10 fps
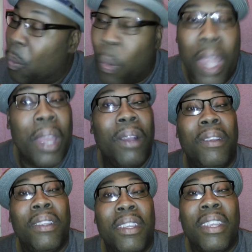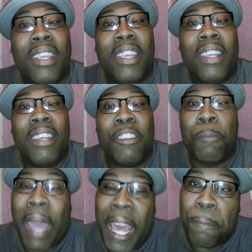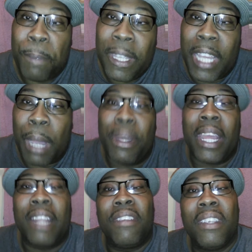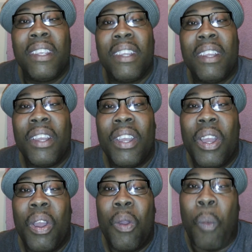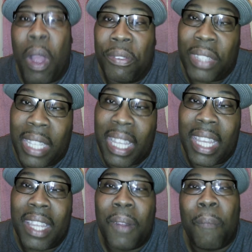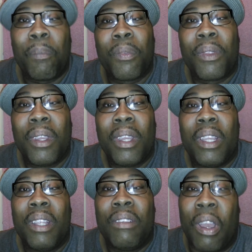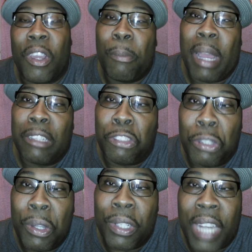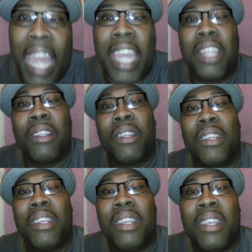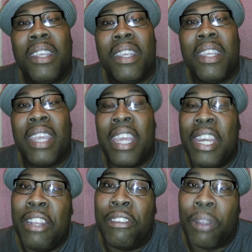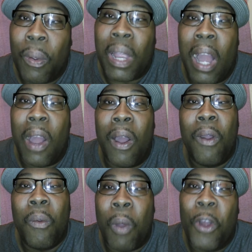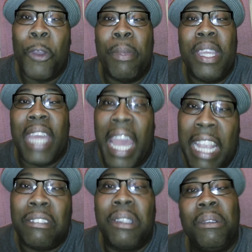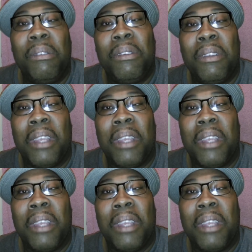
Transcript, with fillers: Well, this Powder Pete coming at you. Once again, talking about Suge Knight and these so-called wannabe gangsters.